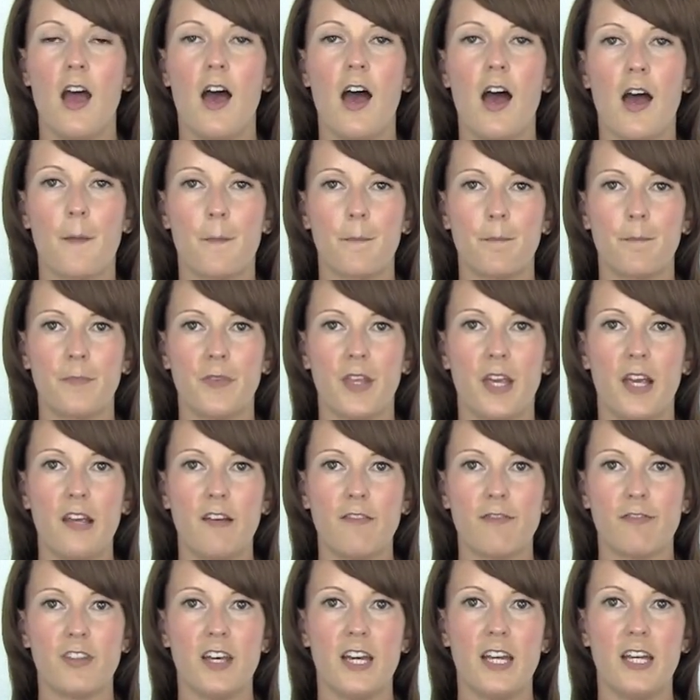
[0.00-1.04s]

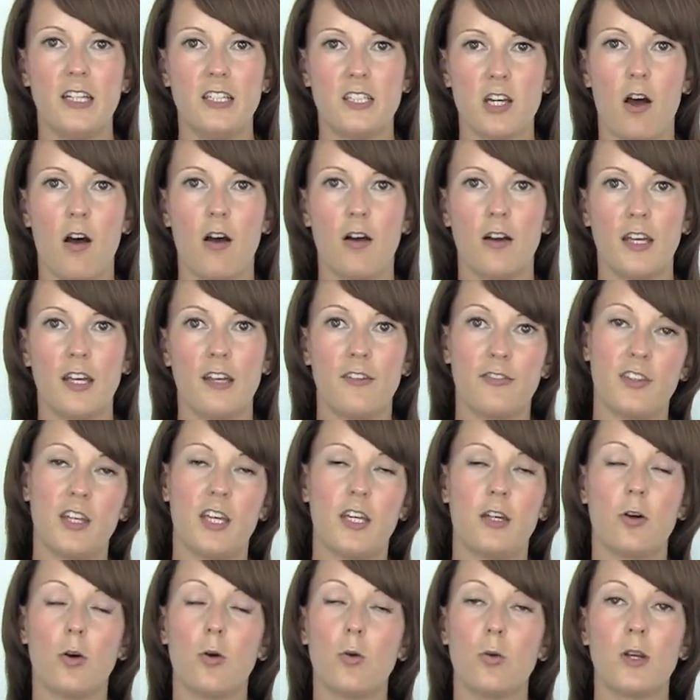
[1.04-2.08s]
If
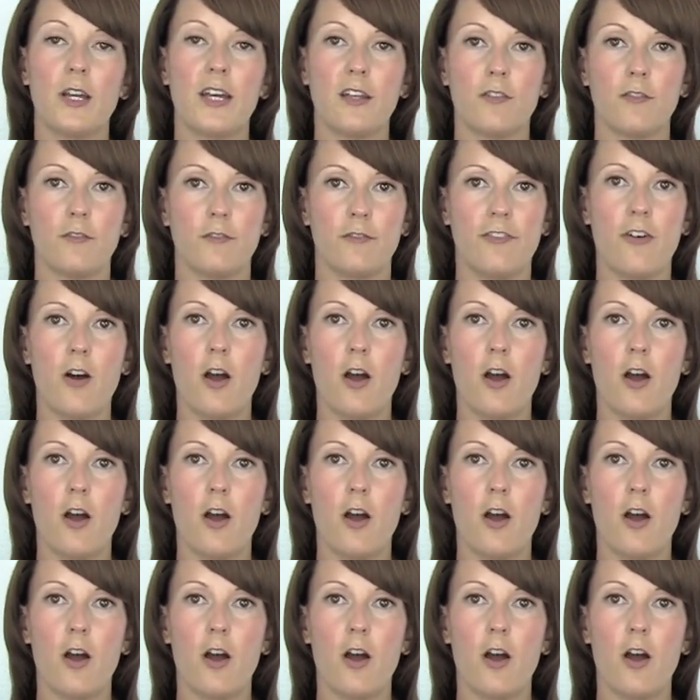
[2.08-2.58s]
they call it